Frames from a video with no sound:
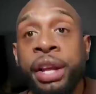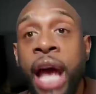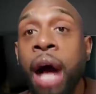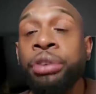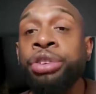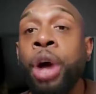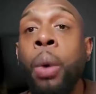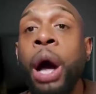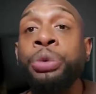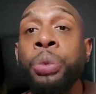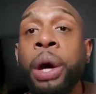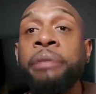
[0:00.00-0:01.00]
Y'all just go
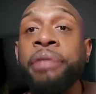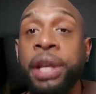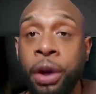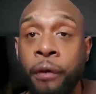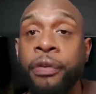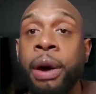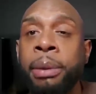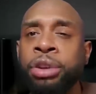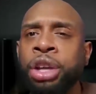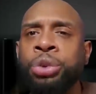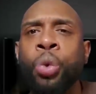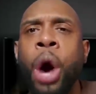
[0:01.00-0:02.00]
watch one video for
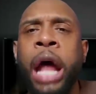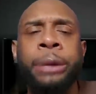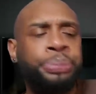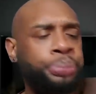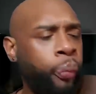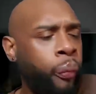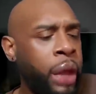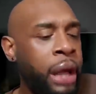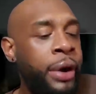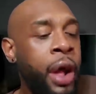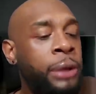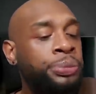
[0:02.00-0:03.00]
me. Just one.
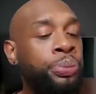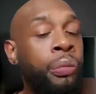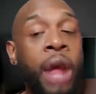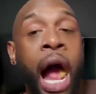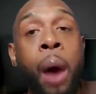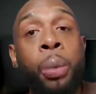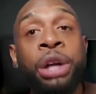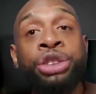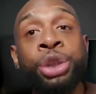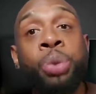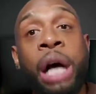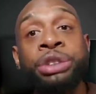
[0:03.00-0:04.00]
I
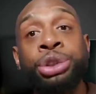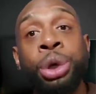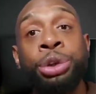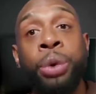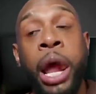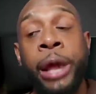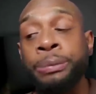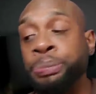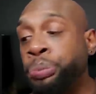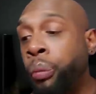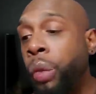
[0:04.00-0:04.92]
wish you watched two or three.